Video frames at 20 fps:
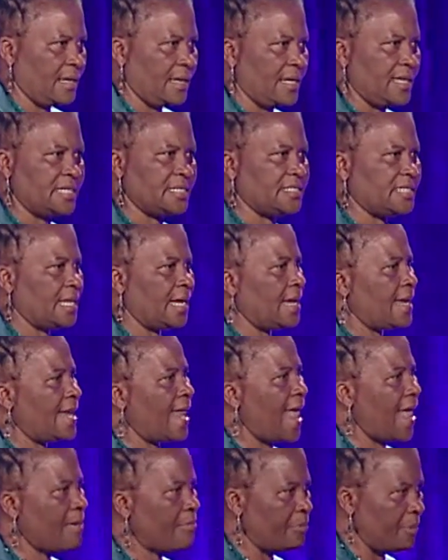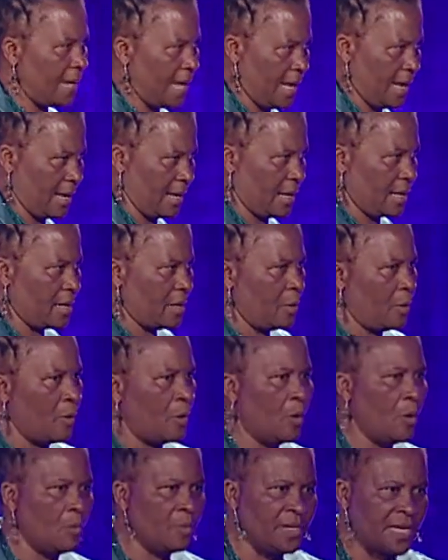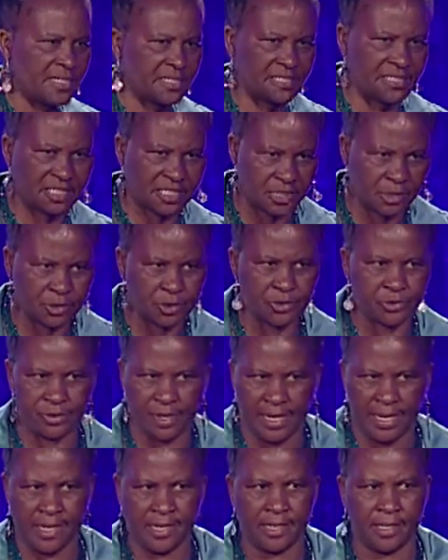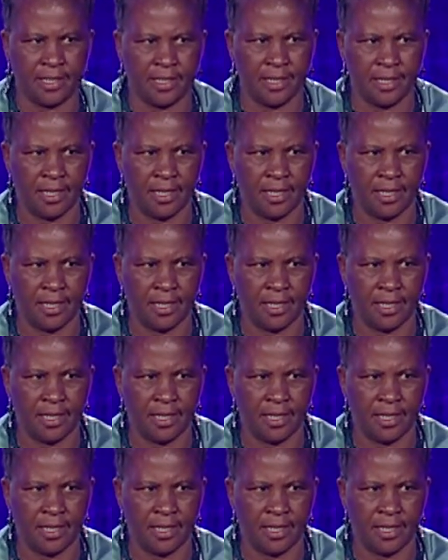is enabling homeless children